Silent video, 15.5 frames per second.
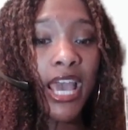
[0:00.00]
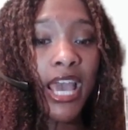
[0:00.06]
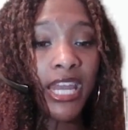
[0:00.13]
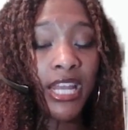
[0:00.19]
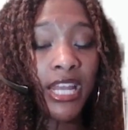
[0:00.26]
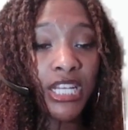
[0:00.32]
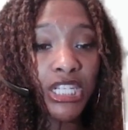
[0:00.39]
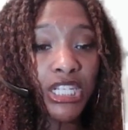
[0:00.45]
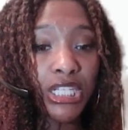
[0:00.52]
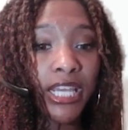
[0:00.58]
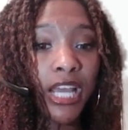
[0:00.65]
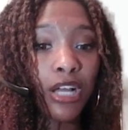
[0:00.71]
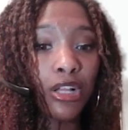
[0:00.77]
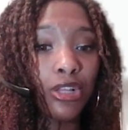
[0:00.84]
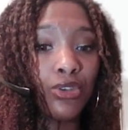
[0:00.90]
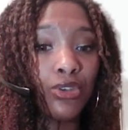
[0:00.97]
and additionally
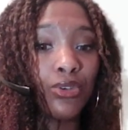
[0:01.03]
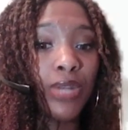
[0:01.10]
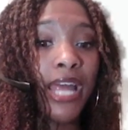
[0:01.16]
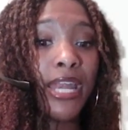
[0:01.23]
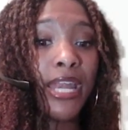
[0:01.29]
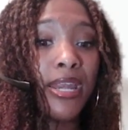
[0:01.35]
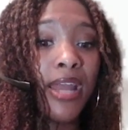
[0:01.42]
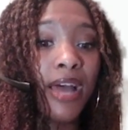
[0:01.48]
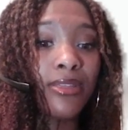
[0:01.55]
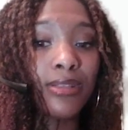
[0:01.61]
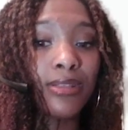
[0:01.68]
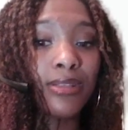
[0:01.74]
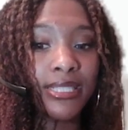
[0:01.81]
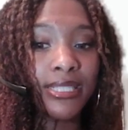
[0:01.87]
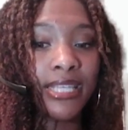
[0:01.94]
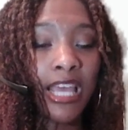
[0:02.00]
include another
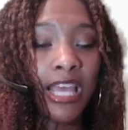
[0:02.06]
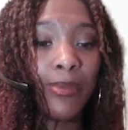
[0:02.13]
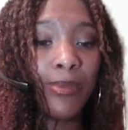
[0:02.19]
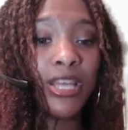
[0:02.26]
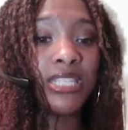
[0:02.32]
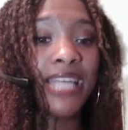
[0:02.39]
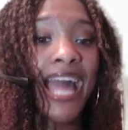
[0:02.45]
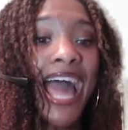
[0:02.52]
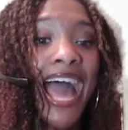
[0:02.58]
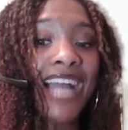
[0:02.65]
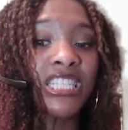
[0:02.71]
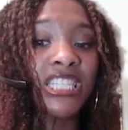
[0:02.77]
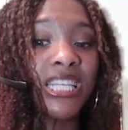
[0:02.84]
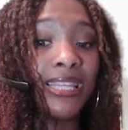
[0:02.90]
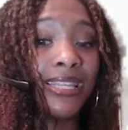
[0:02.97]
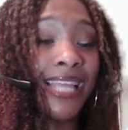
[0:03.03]
listing image that
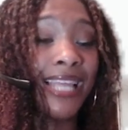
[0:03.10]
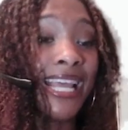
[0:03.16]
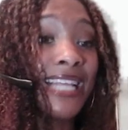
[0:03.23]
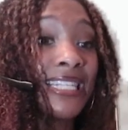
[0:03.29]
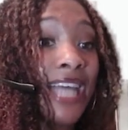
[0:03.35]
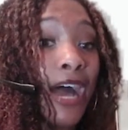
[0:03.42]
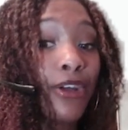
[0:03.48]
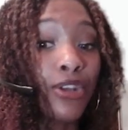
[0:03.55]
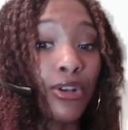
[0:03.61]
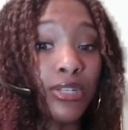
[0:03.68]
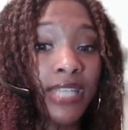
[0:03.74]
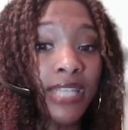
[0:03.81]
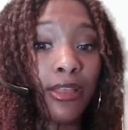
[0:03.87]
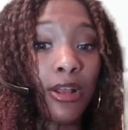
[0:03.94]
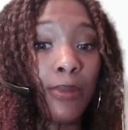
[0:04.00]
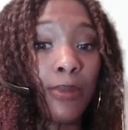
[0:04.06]
actually lays out your
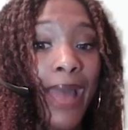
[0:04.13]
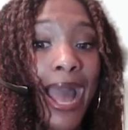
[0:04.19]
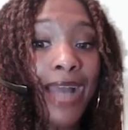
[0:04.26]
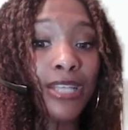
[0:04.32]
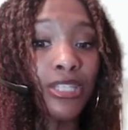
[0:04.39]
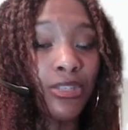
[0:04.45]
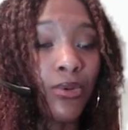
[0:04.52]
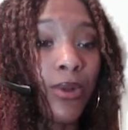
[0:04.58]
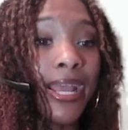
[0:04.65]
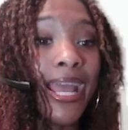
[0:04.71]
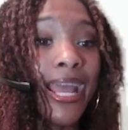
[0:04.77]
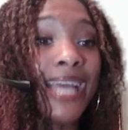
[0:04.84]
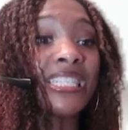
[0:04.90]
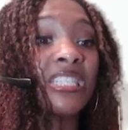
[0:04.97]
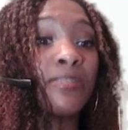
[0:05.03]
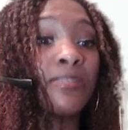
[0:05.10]
seller backstory,
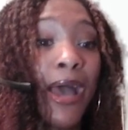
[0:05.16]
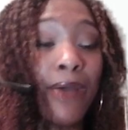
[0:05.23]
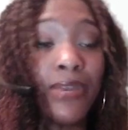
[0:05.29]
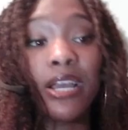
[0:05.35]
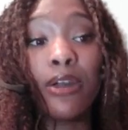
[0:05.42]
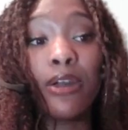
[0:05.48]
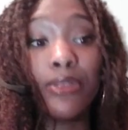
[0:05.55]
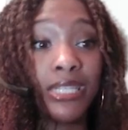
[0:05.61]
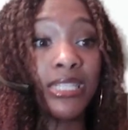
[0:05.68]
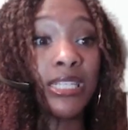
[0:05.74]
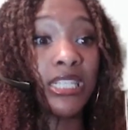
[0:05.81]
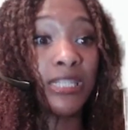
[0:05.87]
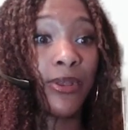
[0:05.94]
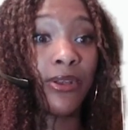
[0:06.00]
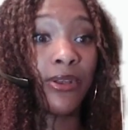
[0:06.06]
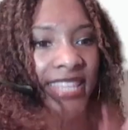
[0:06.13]
expounding on this
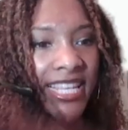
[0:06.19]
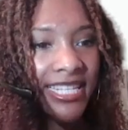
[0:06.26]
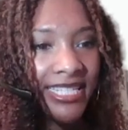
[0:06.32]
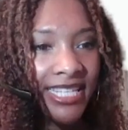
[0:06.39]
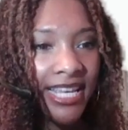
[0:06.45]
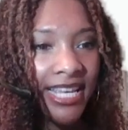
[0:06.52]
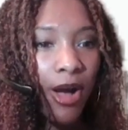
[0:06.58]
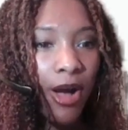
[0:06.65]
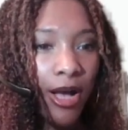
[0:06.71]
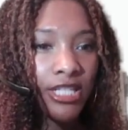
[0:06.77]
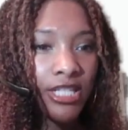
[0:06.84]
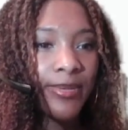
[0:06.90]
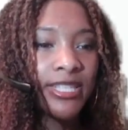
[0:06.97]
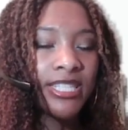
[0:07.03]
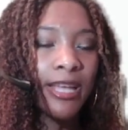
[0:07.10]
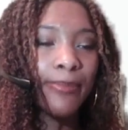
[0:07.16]
experience. This can
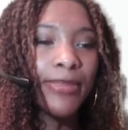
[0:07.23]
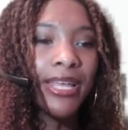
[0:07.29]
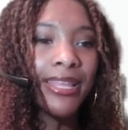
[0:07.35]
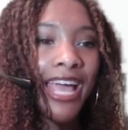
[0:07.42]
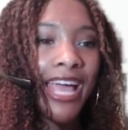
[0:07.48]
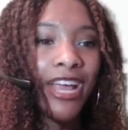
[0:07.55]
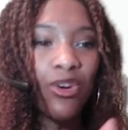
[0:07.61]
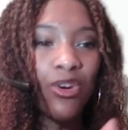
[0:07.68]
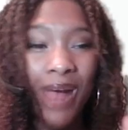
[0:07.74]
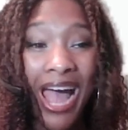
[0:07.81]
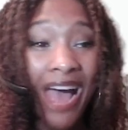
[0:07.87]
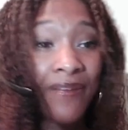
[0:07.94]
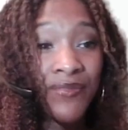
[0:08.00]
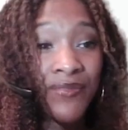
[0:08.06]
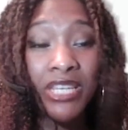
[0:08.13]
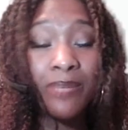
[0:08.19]
also be something like
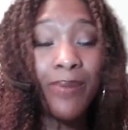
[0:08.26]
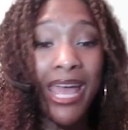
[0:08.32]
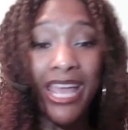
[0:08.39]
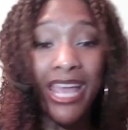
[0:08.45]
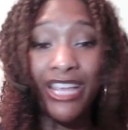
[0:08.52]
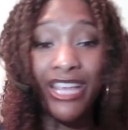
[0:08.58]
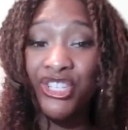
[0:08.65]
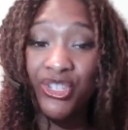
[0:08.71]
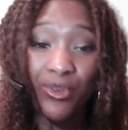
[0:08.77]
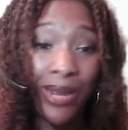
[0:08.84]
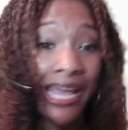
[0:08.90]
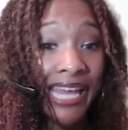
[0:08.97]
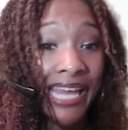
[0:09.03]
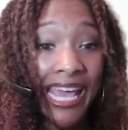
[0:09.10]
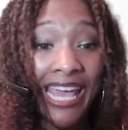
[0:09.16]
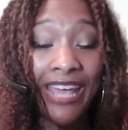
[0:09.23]
crafted by a
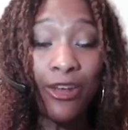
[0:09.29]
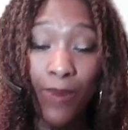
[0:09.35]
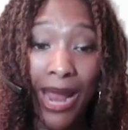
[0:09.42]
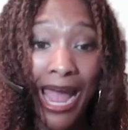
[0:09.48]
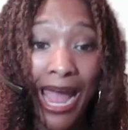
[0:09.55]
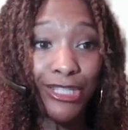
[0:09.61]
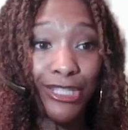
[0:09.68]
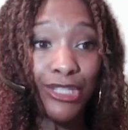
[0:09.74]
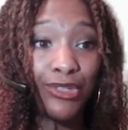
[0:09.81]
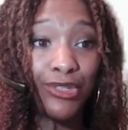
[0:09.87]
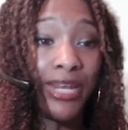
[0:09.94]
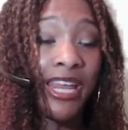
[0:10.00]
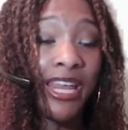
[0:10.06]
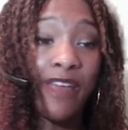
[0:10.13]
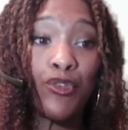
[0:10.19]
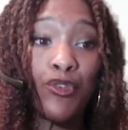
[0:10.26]
straight A grad
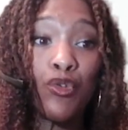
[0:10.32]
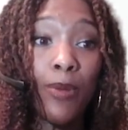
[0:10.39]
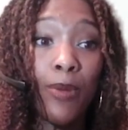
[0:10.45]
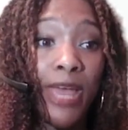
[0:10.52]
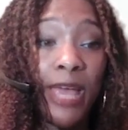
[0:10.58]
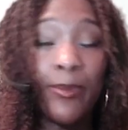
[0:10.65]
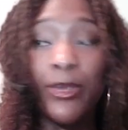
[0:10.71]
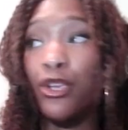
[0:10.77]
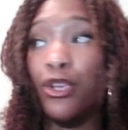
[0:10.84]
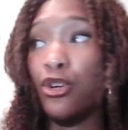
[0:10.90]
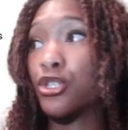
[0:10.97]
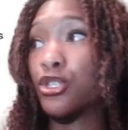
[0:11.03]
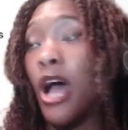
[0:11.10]
student, if you are maybe your